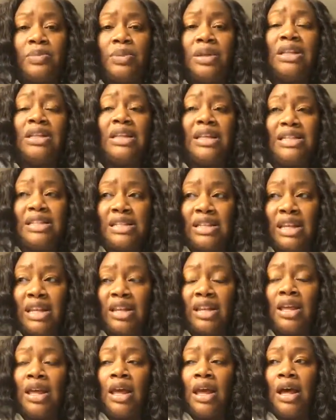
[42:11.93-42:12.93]
But
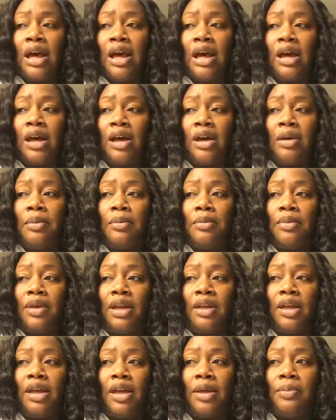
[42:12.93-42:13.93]
listen,
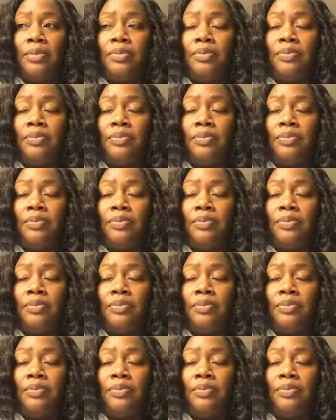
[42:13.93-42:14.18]
and